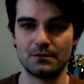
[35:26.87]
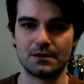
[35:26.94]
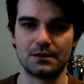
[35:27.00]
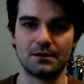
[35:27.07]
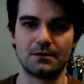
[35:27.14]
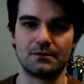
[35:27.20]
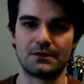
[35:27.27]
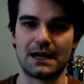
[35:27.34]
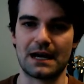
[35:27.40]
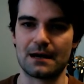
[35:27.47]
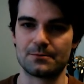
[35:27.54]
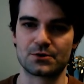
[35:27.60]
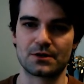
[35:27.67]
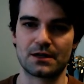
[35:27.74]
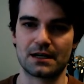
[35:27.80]
of
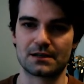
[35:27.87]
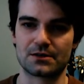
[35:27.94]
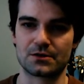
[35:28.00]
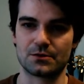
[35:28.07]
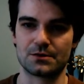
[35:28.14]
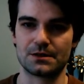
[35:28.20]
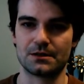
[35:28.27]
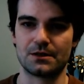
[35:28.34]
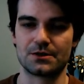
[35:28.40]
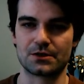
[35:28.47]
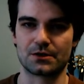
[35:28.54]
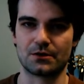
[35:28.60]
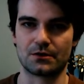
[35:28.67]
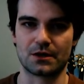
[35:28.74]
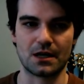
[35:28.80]
abstract
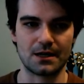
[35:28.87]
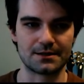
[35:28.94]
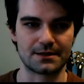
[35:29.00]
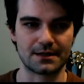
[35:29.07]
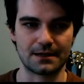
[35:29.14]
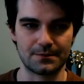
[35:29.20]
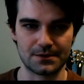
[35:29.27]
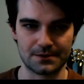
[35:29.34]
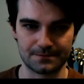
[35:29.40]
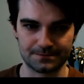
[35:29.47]
sociological concepts.